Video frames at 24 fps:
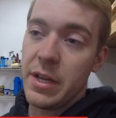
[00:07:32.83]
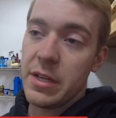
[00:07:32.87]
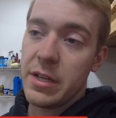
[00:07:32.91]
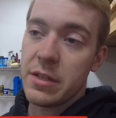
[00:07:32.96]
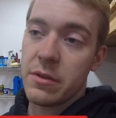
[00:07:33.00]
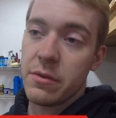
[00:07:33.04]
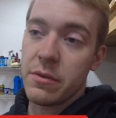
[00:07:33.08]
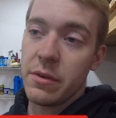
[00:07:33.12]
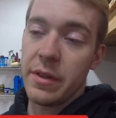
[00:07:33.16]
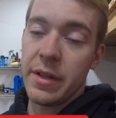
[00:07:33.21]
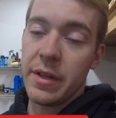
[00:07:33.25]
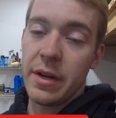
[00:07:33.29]

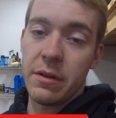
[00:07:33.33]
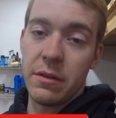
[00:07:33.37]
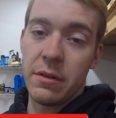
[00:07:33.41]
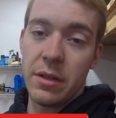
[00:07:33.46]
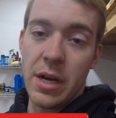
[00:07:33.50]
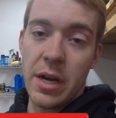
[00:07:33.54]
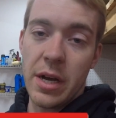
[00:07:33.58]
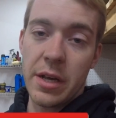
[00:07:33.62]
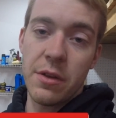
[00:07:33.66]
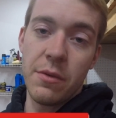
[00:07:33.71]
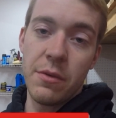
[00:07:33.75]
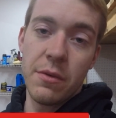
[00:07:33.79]
Basically, that'll
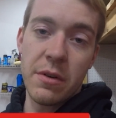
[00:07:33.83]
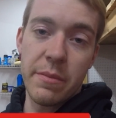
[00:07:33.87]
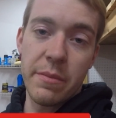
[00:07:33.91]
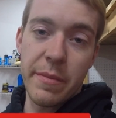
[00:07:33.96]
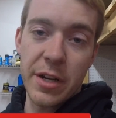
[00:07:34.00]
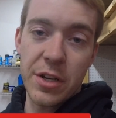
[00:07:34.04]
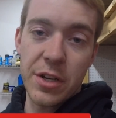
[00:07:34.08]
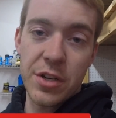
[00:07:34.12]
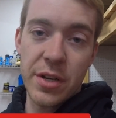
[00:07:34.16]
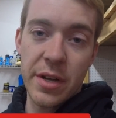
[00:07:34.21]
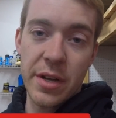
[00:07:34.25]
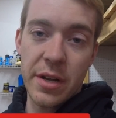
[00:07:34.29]
lock you into
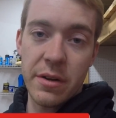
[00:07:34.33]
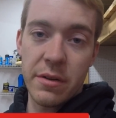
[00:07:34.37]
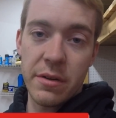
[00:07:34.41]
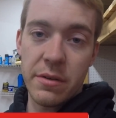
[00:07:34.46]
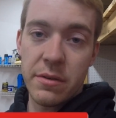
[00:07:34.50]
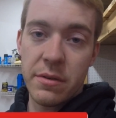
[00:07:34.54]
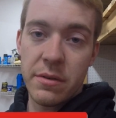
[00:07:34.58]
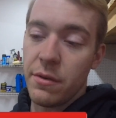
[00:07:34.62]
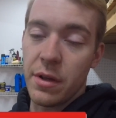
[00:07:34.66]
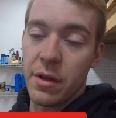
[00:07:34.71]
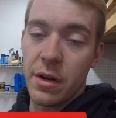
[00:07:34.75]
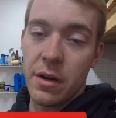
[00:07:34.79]
my
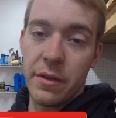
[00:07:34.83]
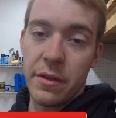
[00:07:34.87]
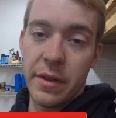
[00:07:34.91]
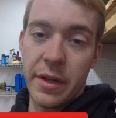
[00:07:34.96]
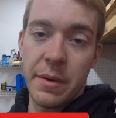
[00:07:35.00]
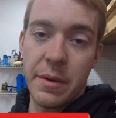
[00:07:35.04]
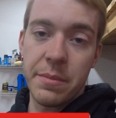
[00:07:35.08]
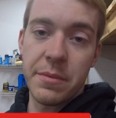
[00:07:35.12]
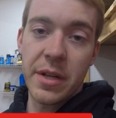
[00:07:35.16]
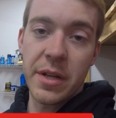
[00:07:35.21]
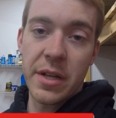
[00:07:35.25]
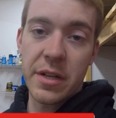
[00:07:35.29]
channel. You'll get all
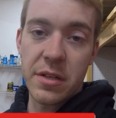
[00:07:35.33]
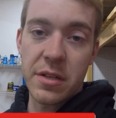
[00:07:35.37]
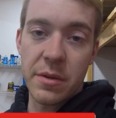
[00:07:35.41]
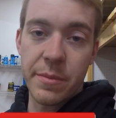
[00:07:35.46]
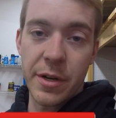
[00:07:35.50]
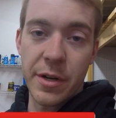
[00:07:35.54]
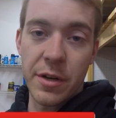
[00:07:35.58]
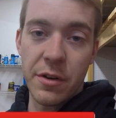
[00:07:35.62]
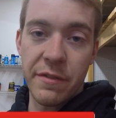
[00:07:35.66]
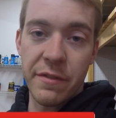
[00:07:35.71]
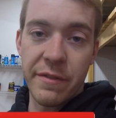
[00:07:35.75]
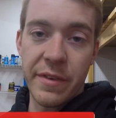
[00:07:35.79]
the updates on
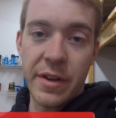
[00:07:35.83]
my new